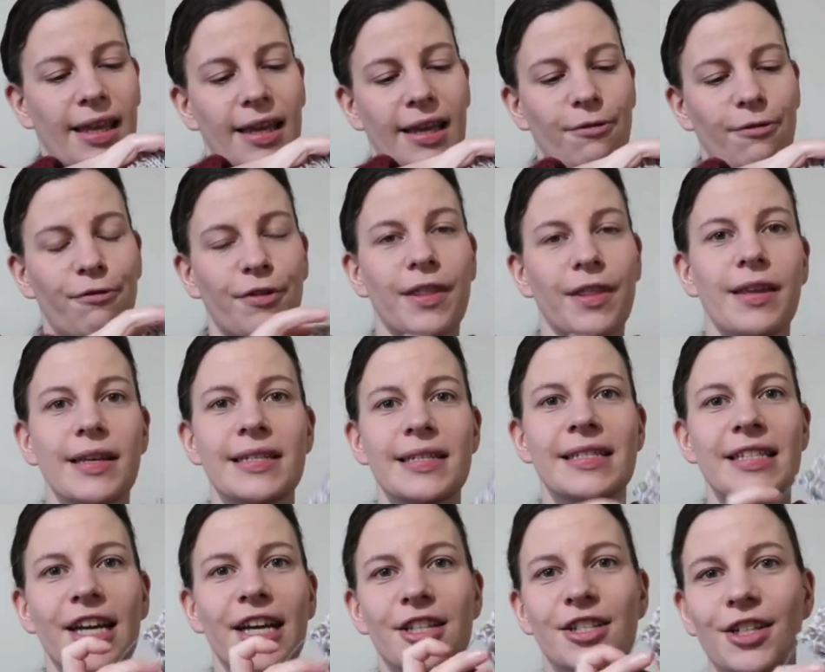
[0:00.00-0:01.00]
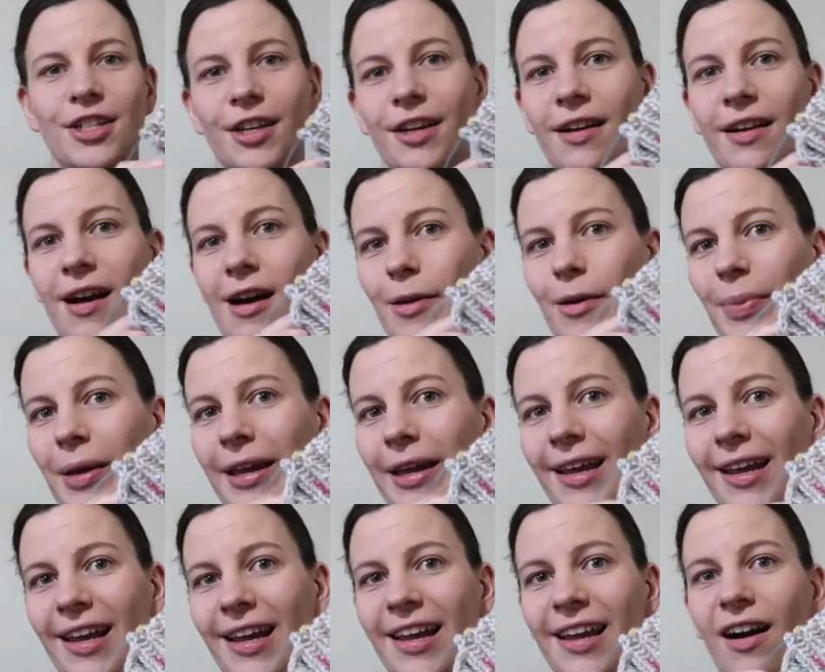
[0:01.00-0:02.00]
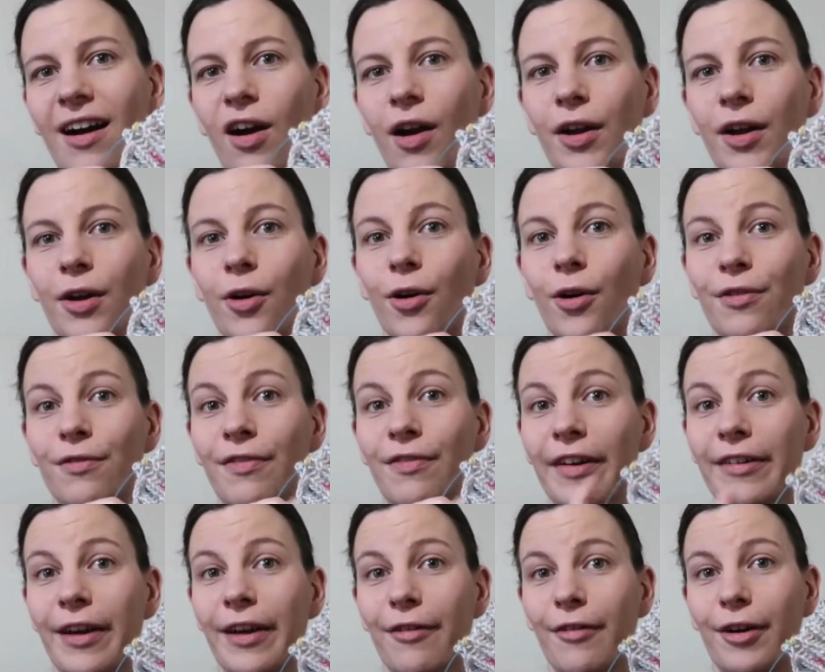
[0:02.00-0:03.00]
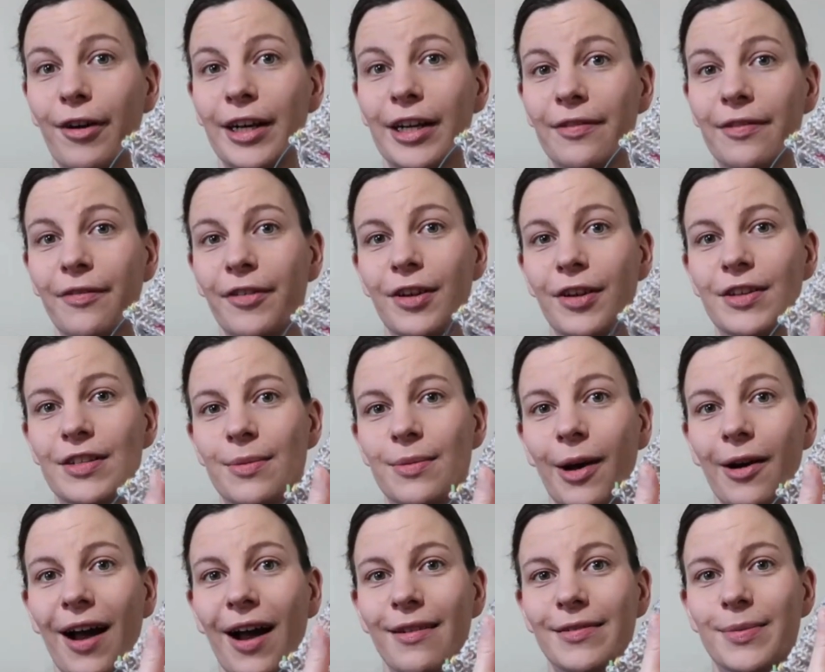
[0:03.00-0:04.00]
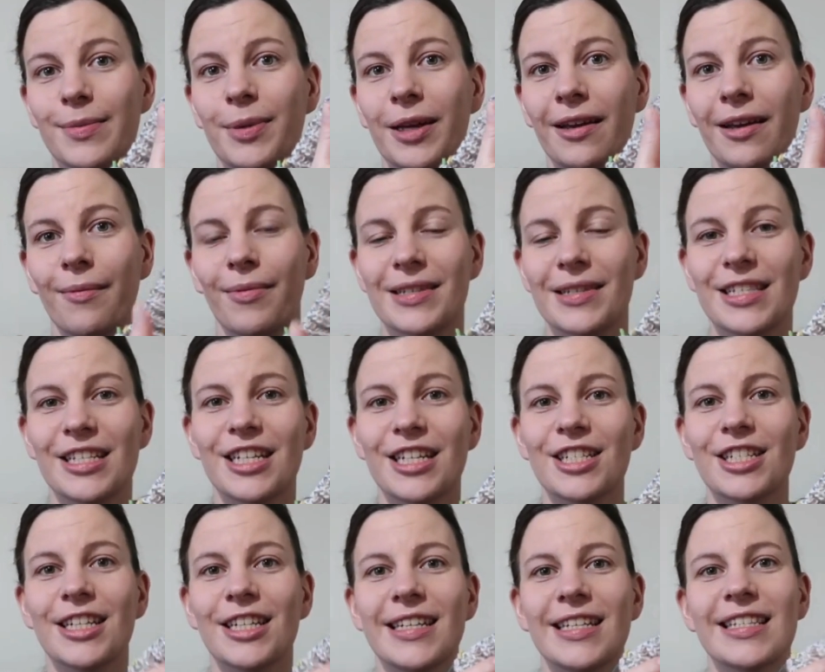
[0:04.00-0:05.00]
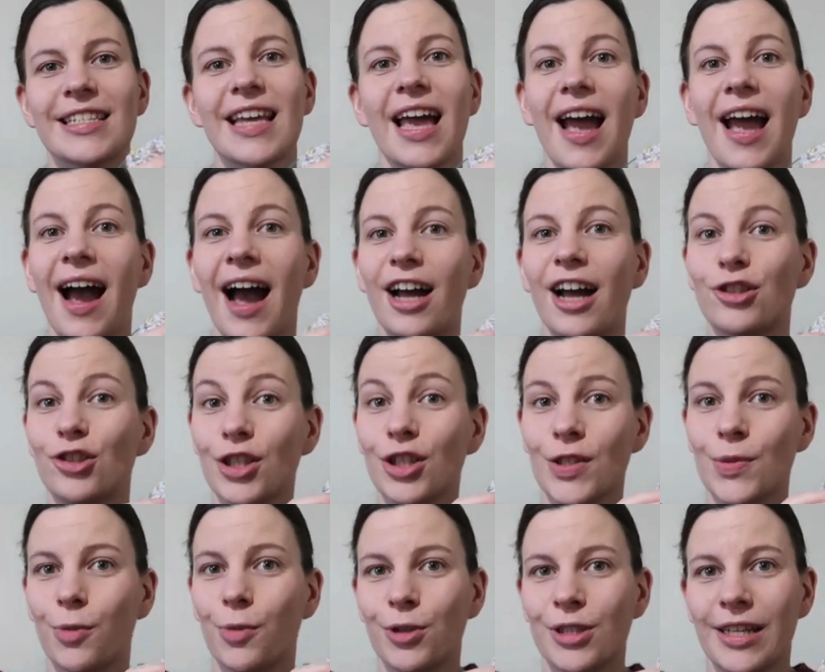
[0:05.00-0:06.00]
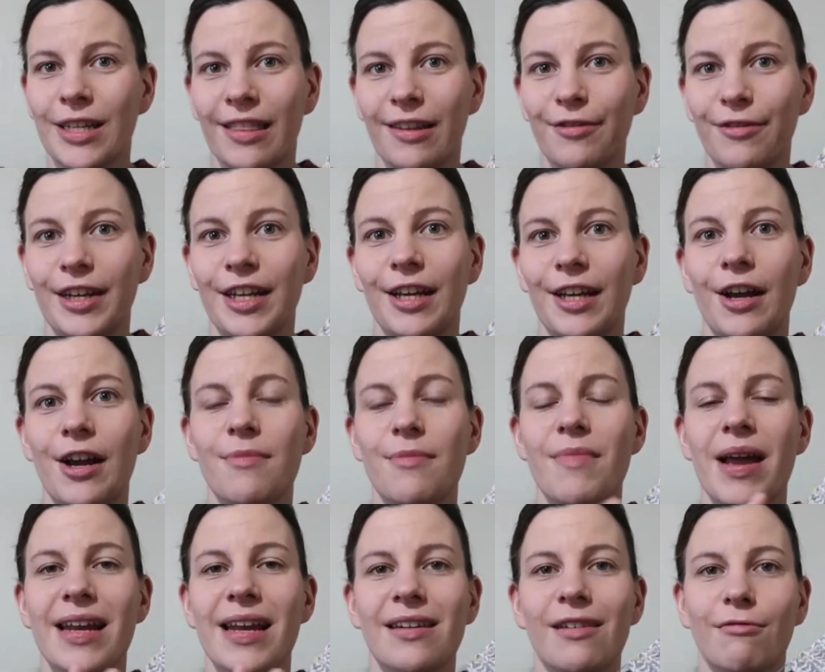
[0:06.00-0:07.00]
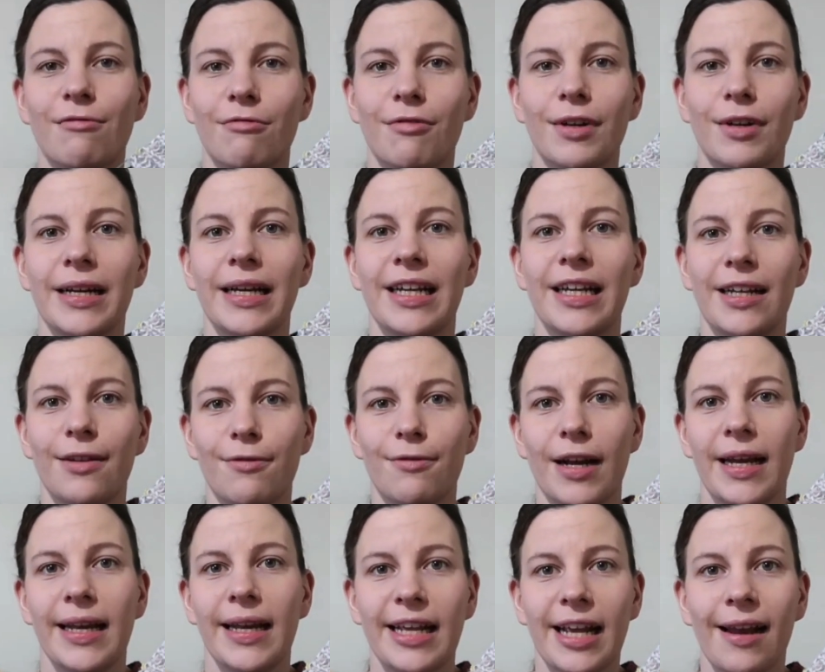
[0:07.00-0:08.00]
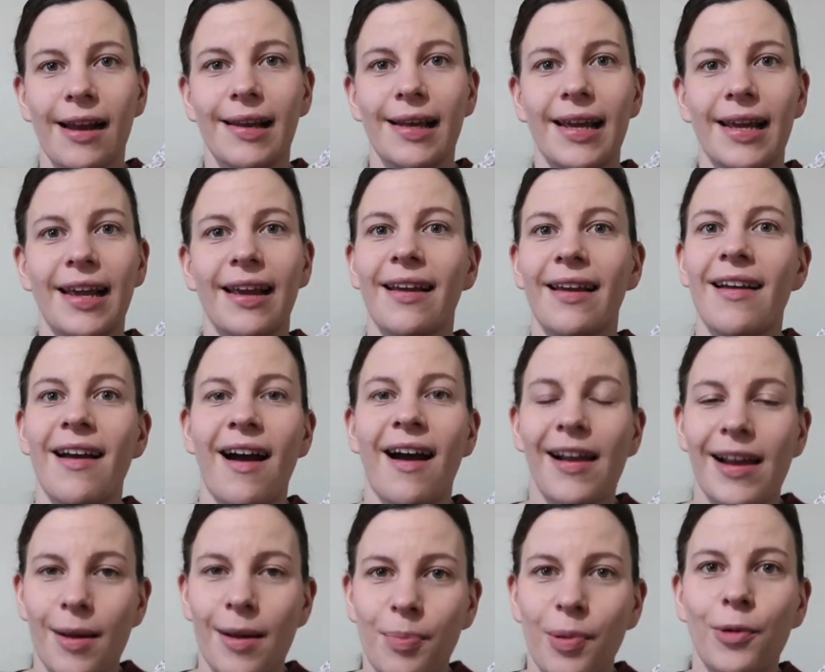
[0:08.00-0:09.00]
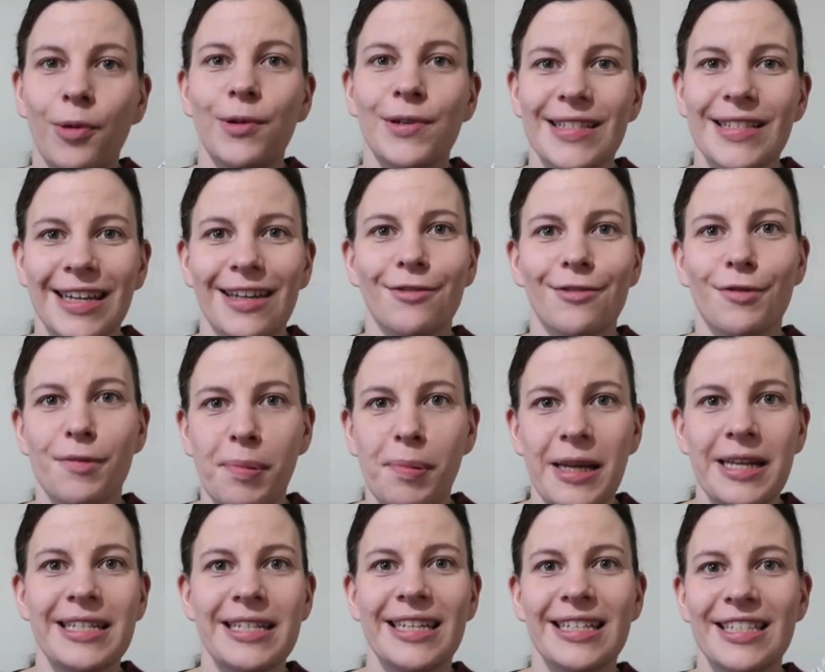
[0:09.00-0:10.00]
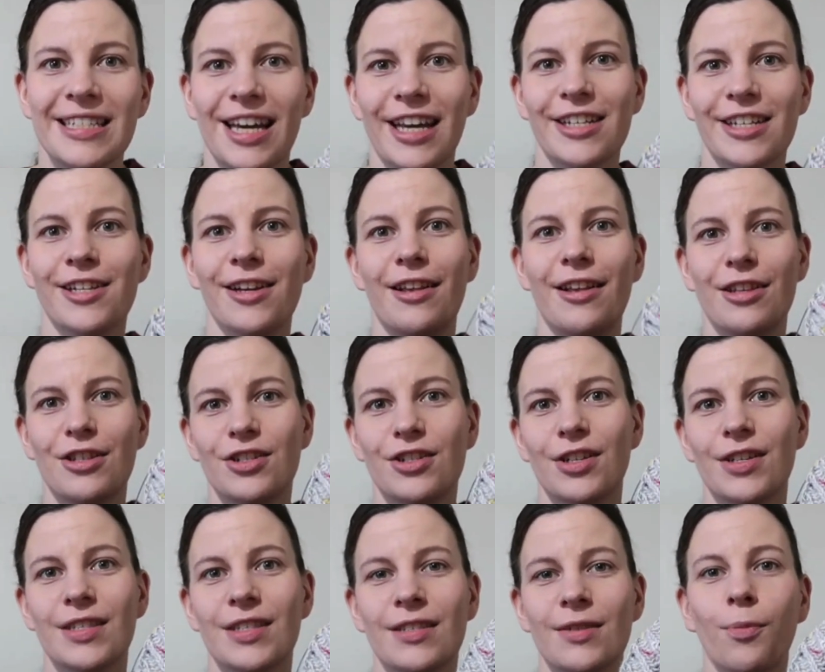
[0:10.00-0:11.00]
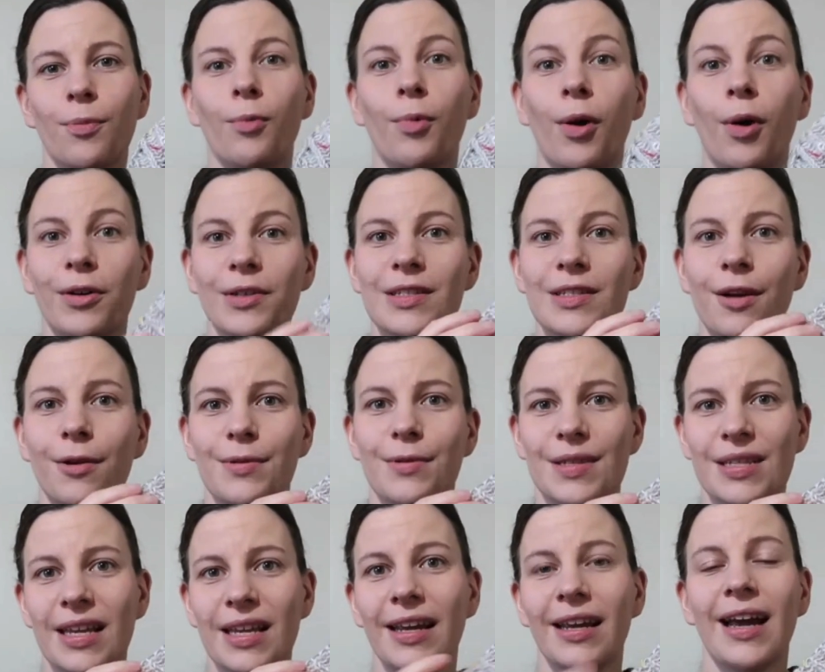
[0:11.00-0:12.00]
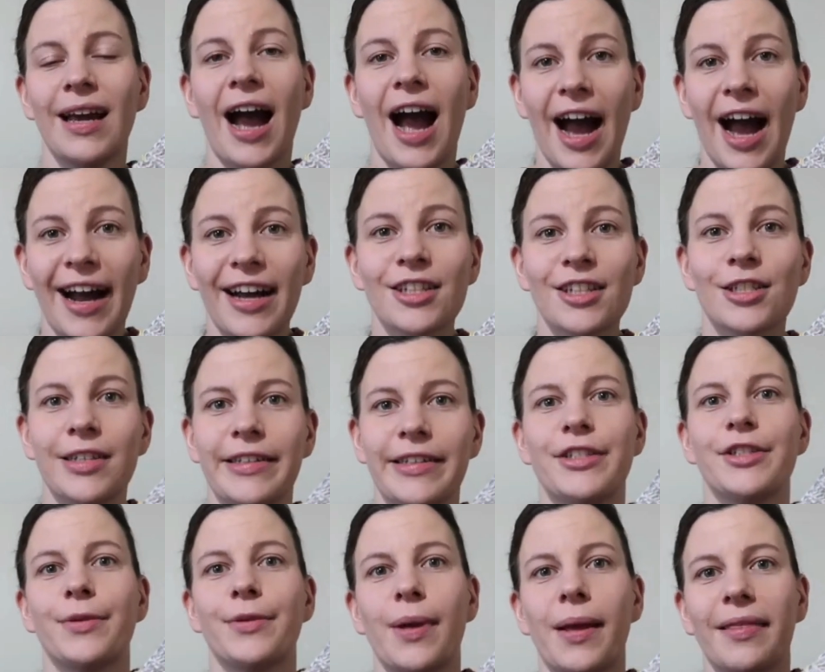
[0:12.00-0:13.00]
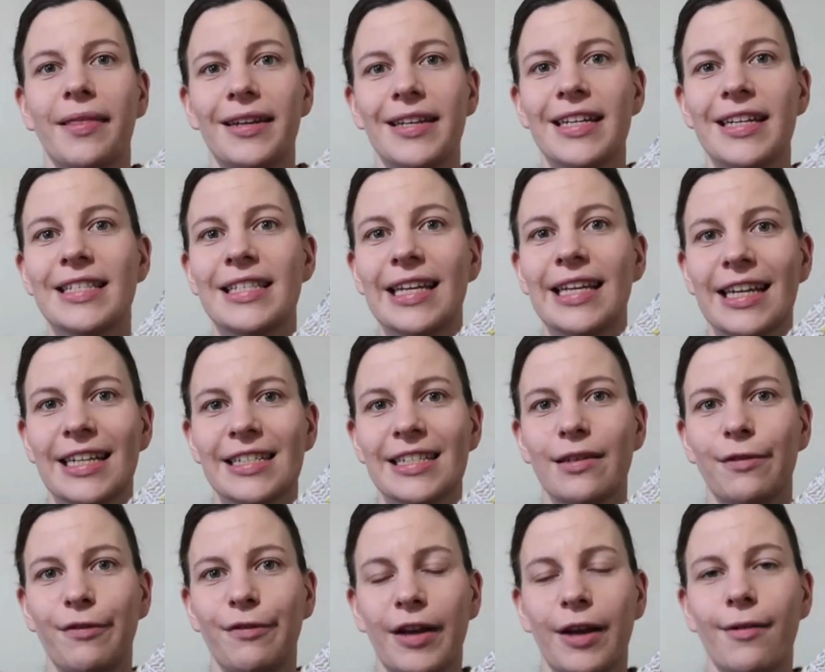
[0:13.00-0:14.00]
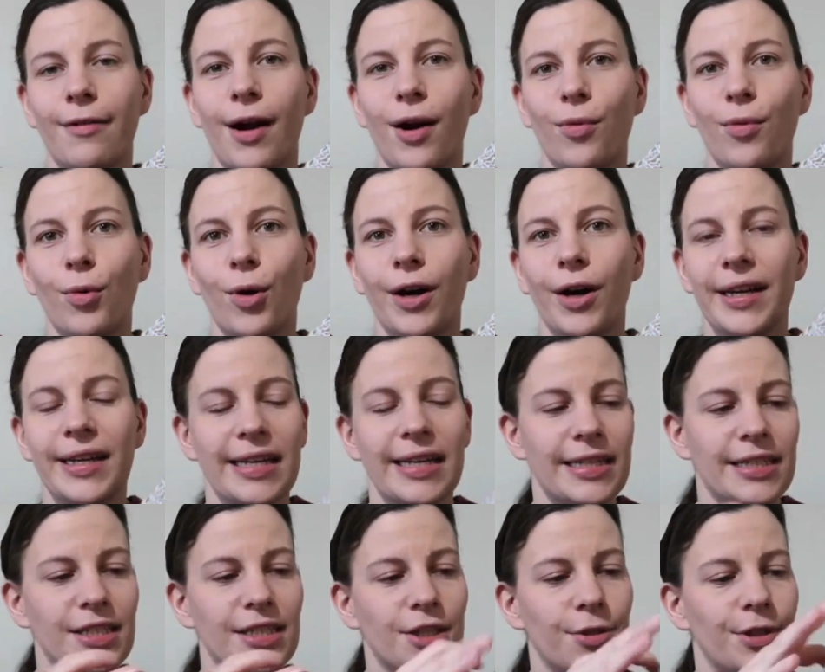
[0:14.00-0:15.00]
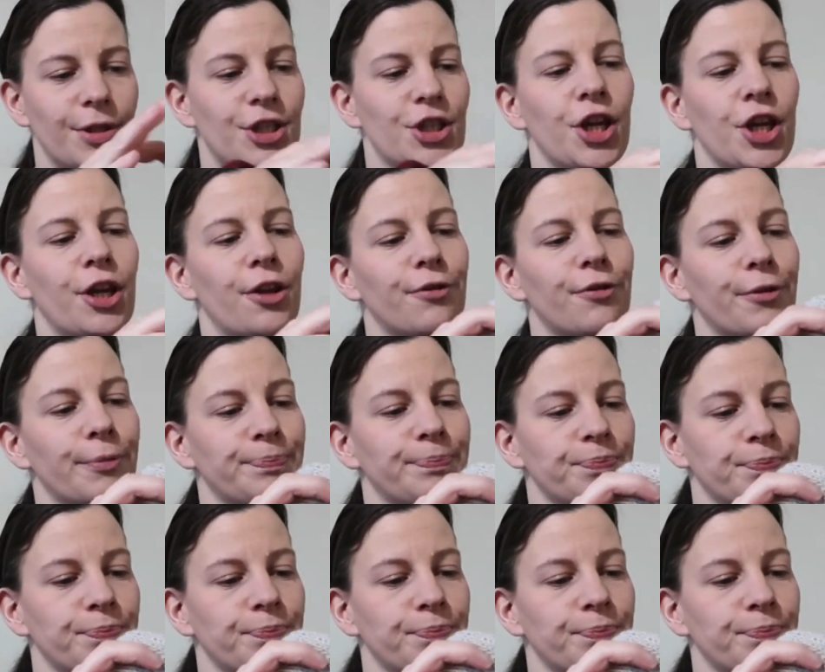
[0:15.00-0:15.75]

For this section up here, I got very confused about how to pick up the stitches, and just watching the video made it really clear. I kept pausing and repeating sections just whilst I was actually doing the knitting to figure out what I needed to achieve.